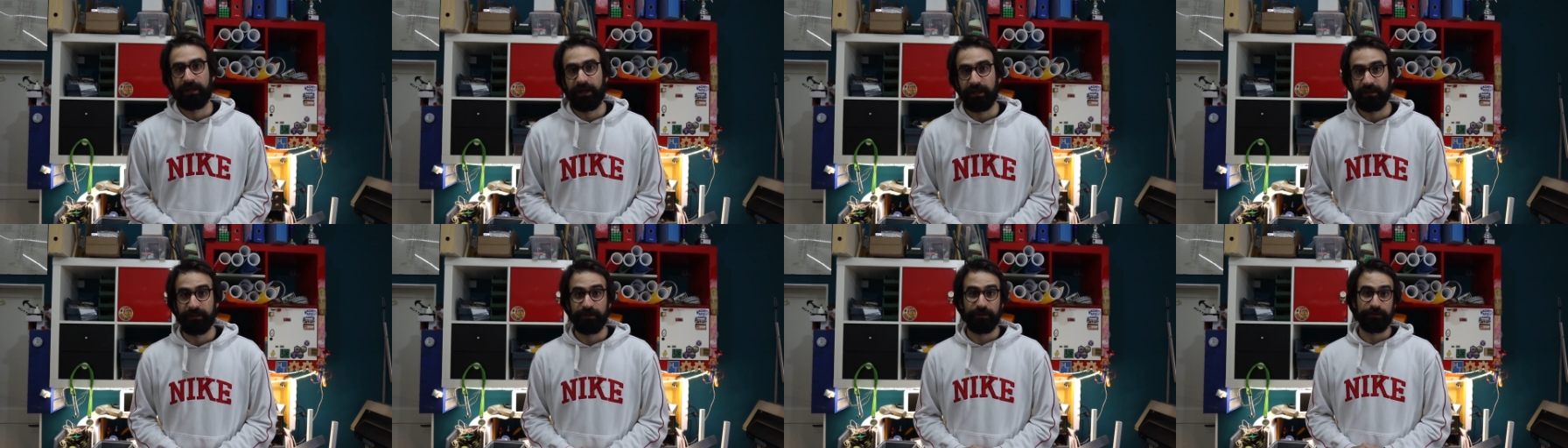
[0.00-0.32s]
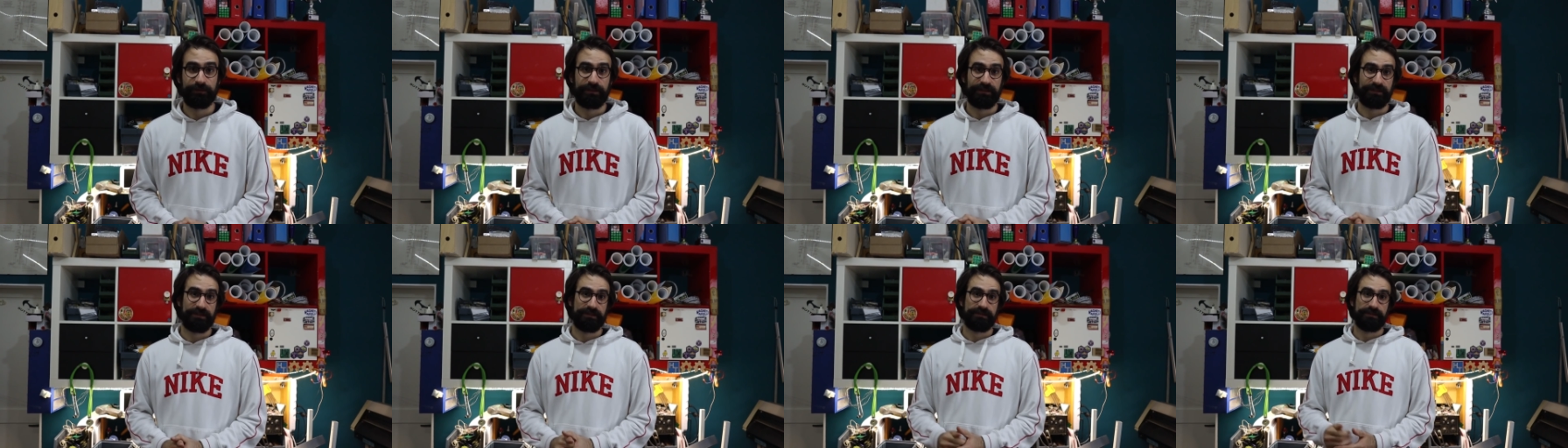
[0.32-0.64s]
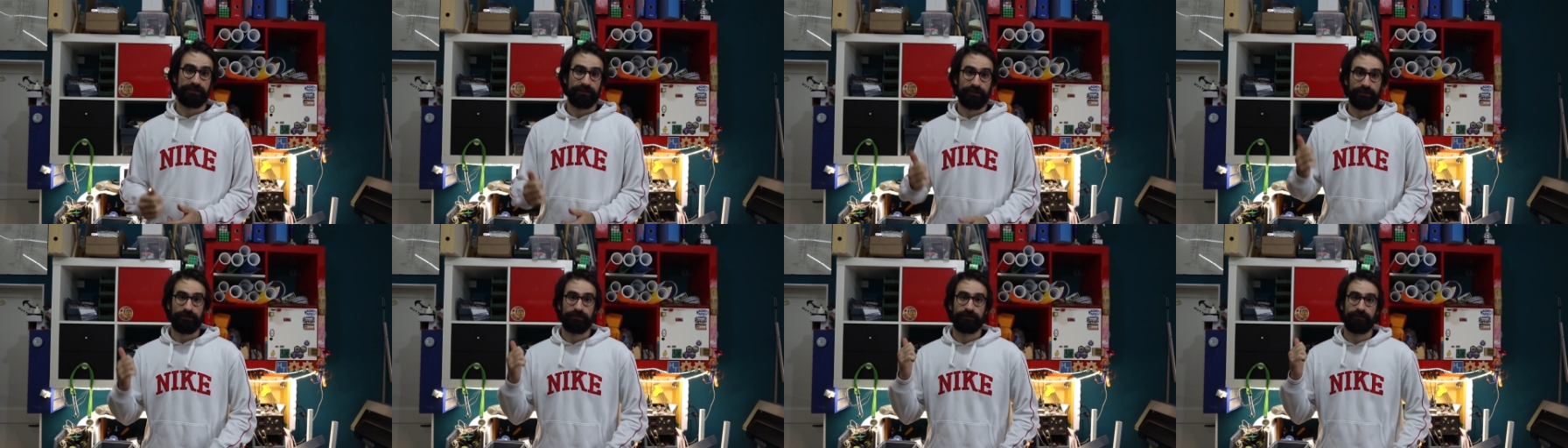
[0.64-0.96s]
I know this
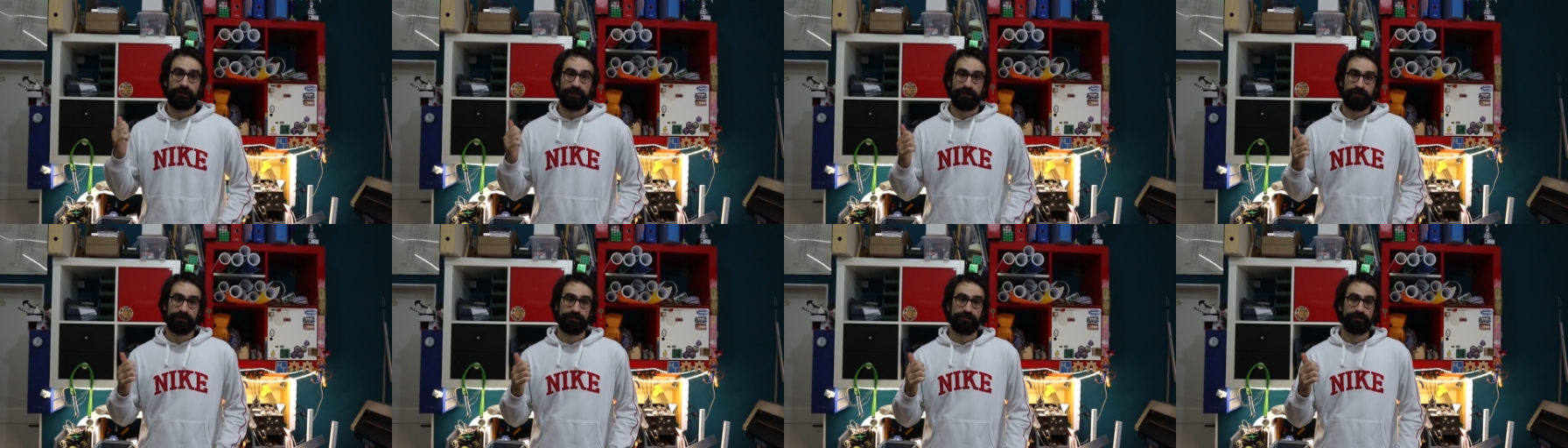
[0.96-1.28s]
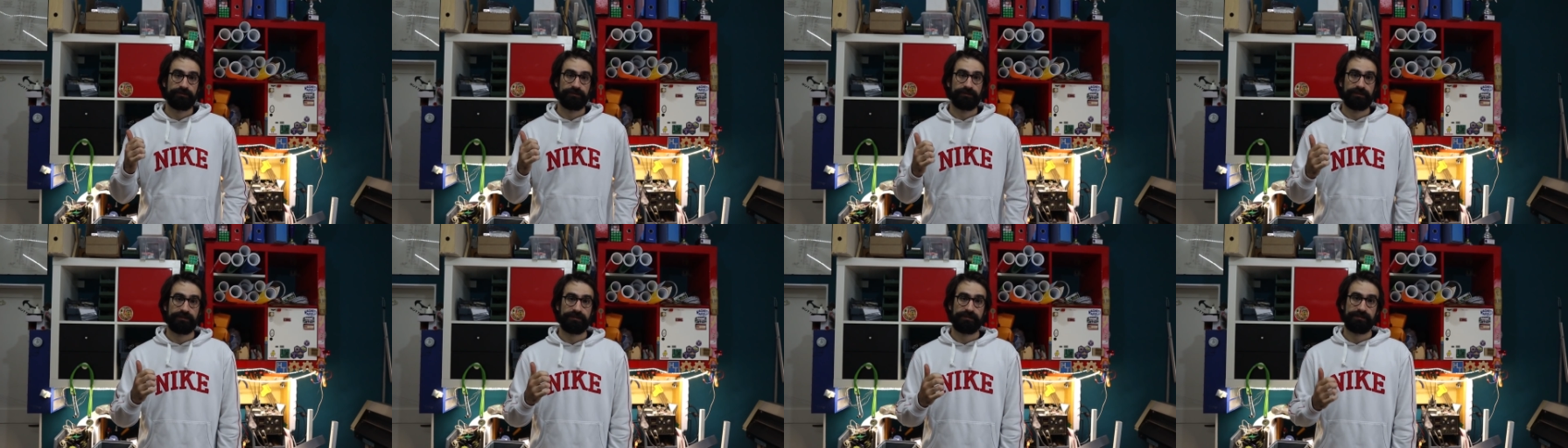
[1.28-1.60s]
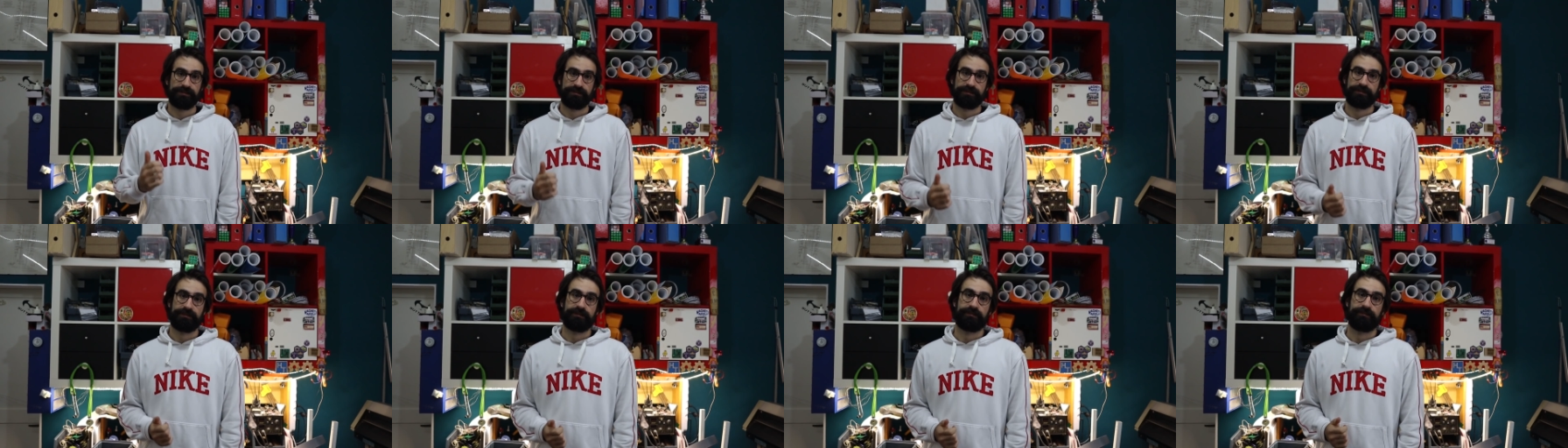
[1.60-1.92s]
is the old version, this
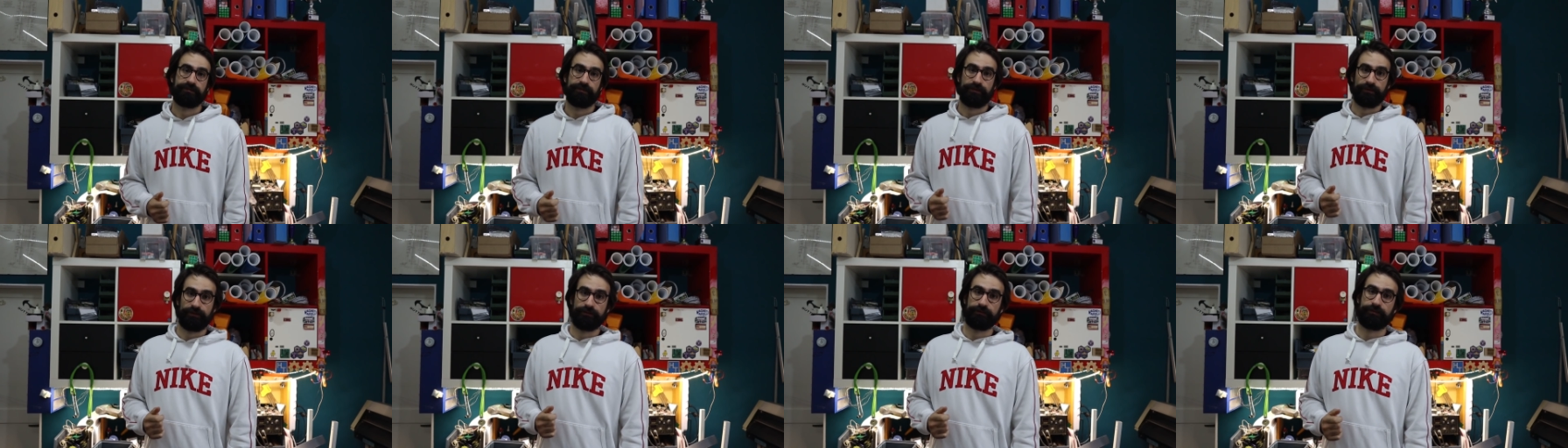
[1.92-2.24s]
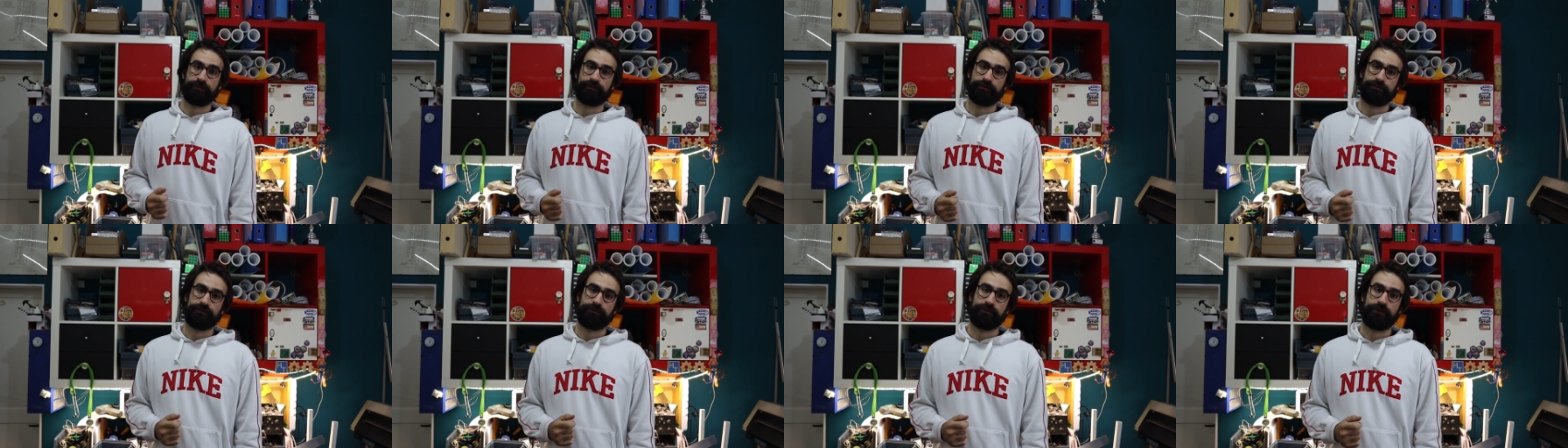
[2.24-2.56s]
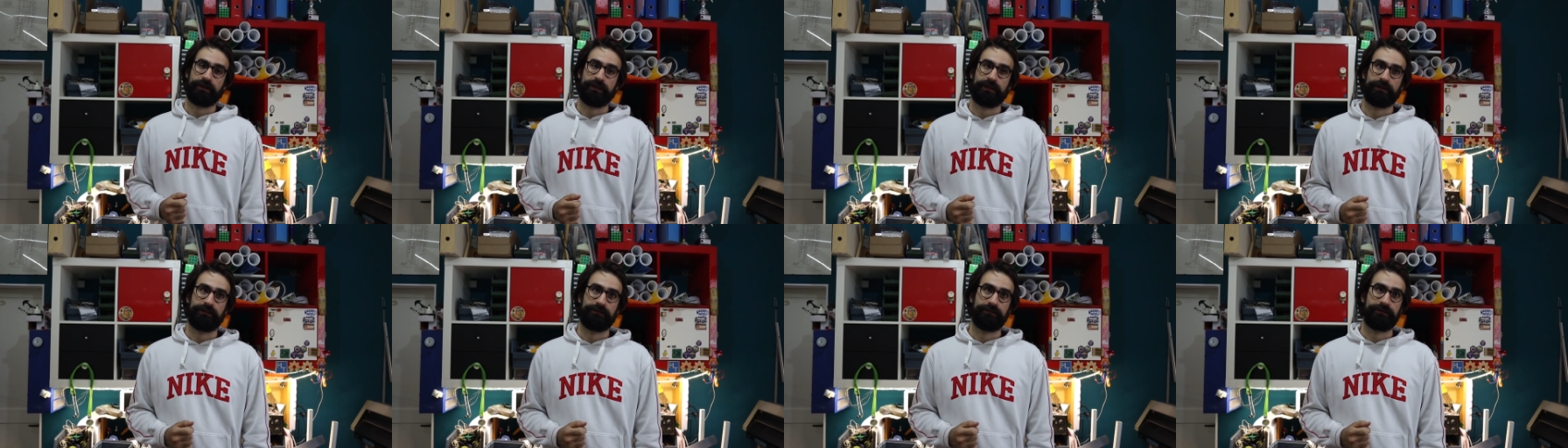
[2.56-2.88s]
is the
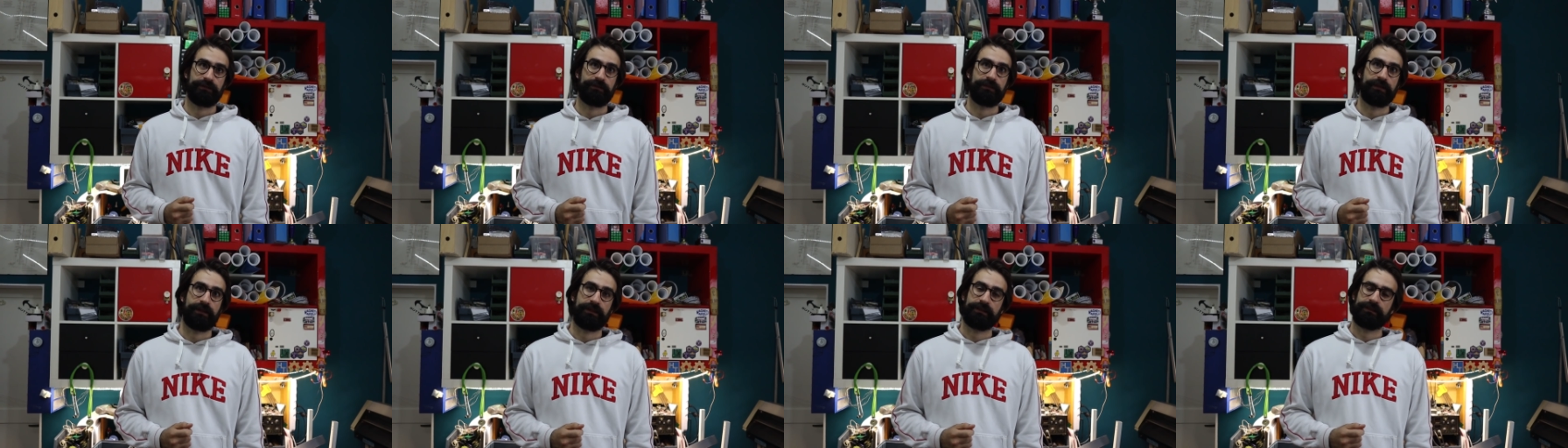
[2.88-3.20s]
4.12,